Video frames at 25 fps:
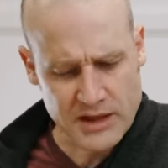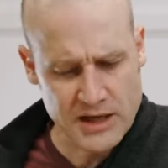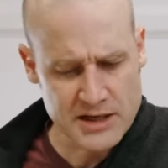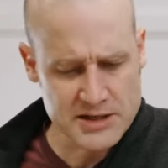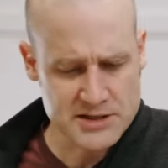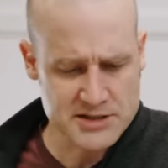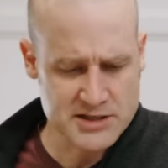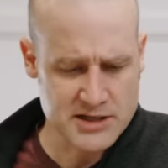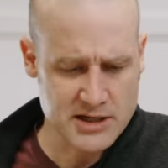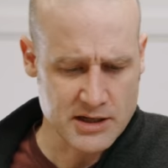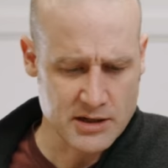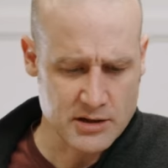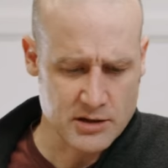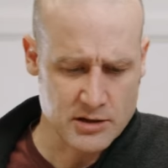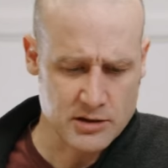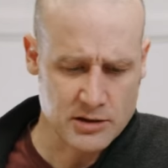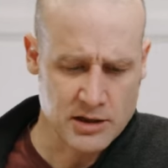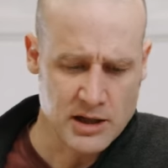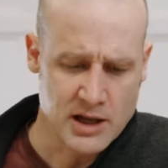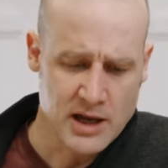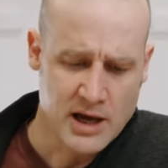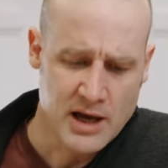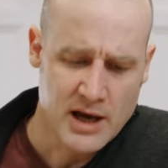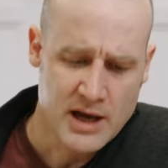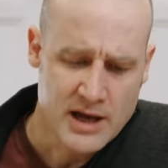
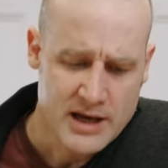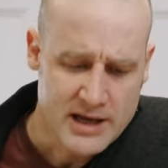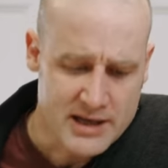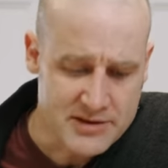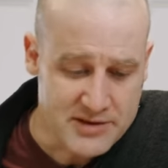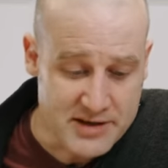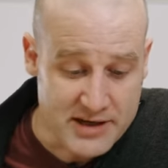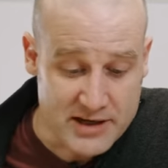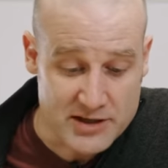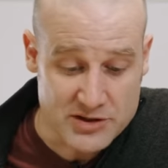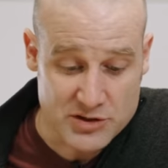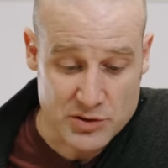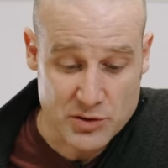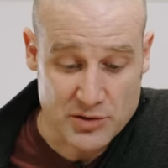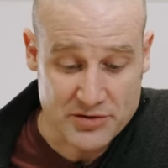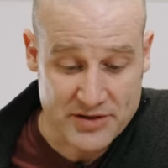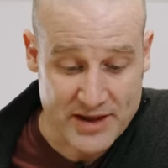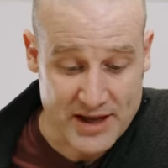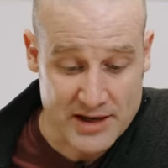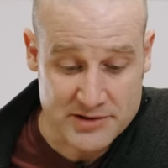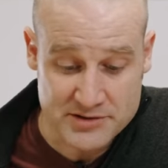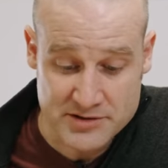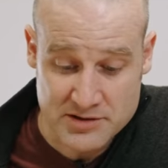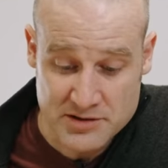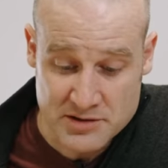until in the year
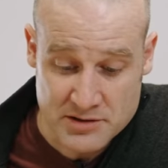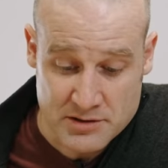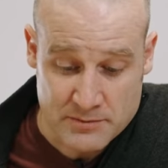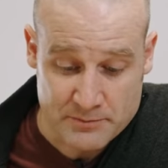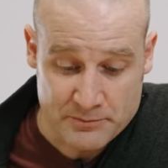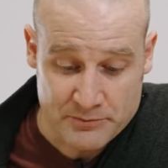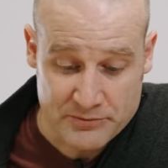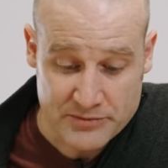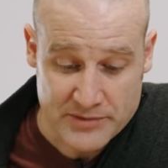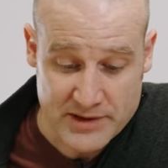2000,